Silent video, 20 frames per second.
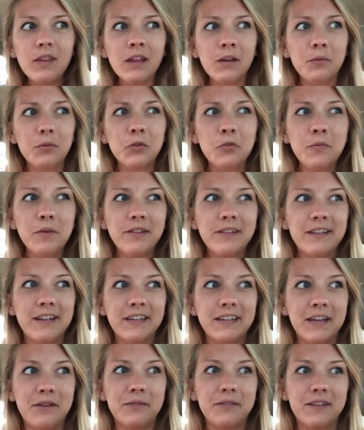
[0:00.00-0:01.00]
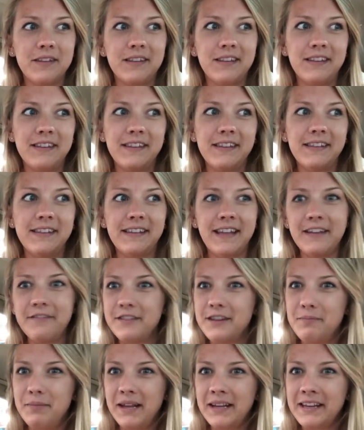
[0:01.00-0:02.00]
it was almost like that was a
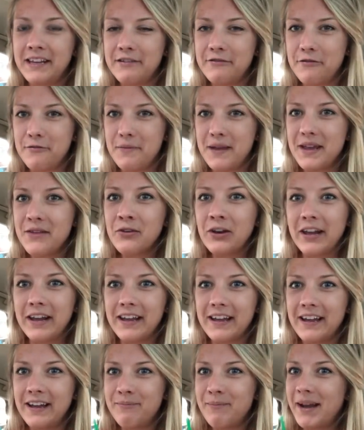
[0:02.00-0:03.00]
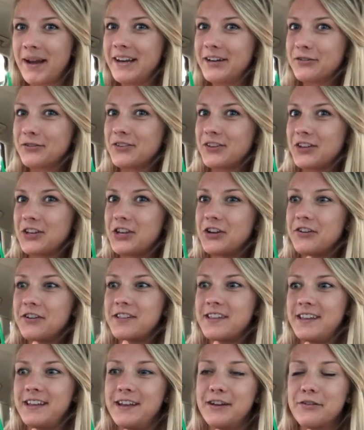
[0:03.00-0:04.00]
safety blanket for me, or like my little
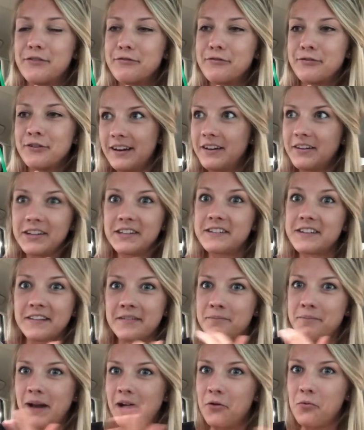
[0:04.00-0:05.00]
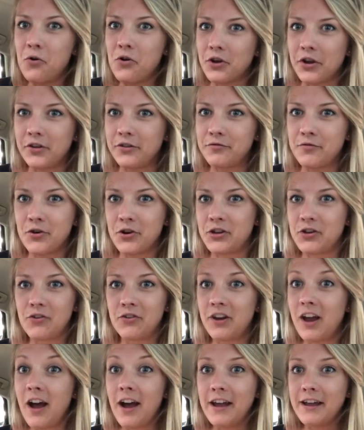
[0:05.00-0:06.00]
security of it doesn't matter what goes wrong in your
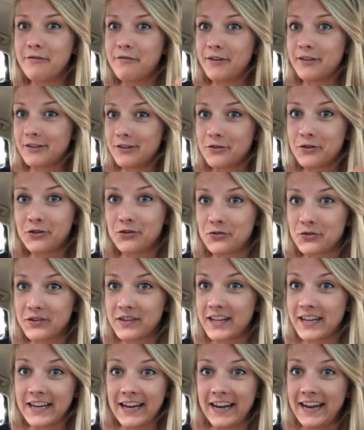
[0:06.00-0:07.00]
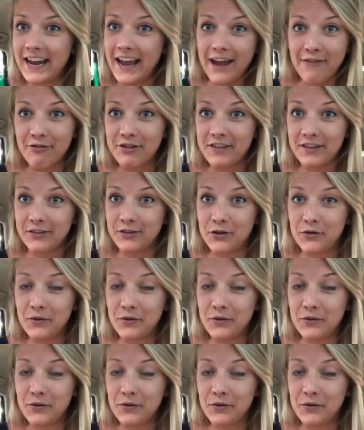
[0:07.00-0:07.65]
life, as long as you're skinny, everything's